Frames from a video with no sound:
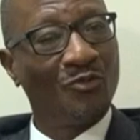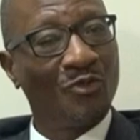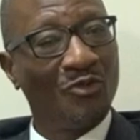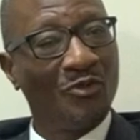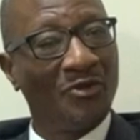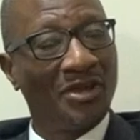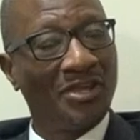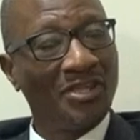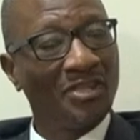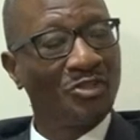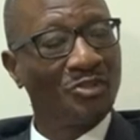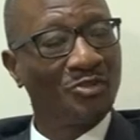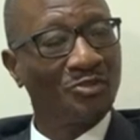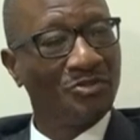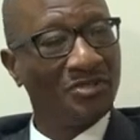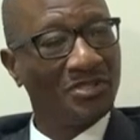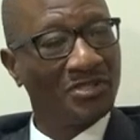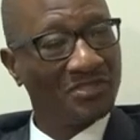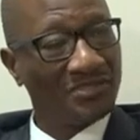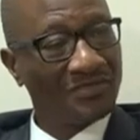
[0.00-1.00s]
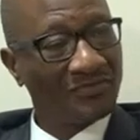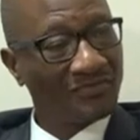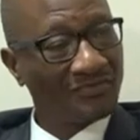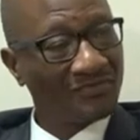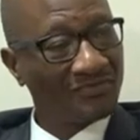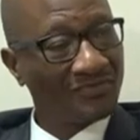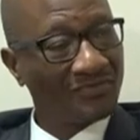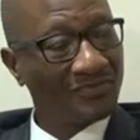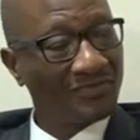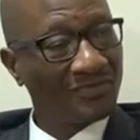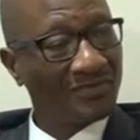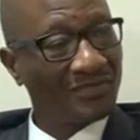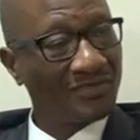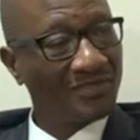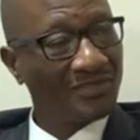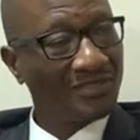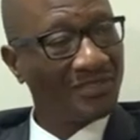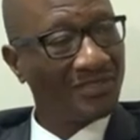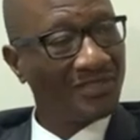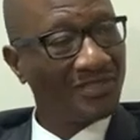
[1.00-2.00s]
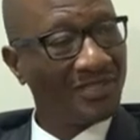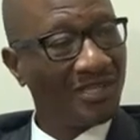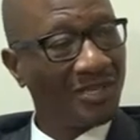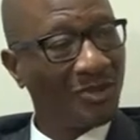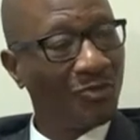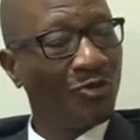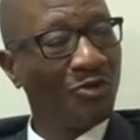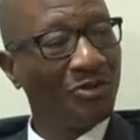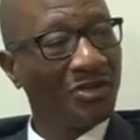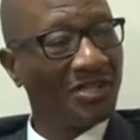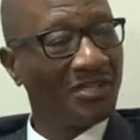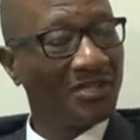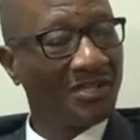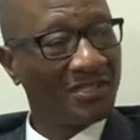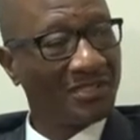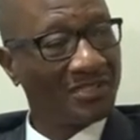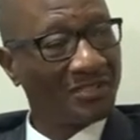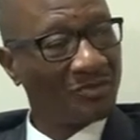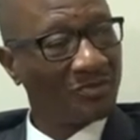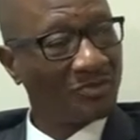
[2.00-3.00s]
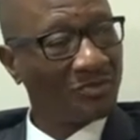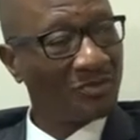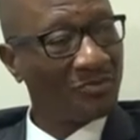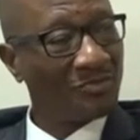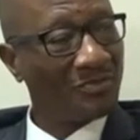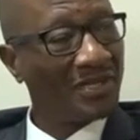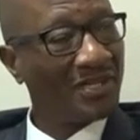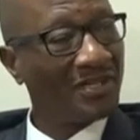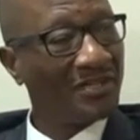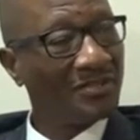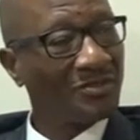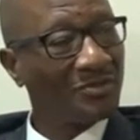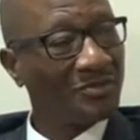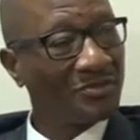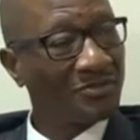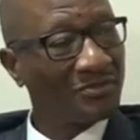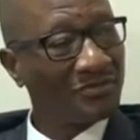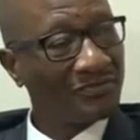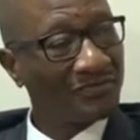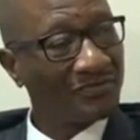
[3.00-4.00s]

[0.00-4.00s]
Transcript: we were issued a warning letter from Maelezo.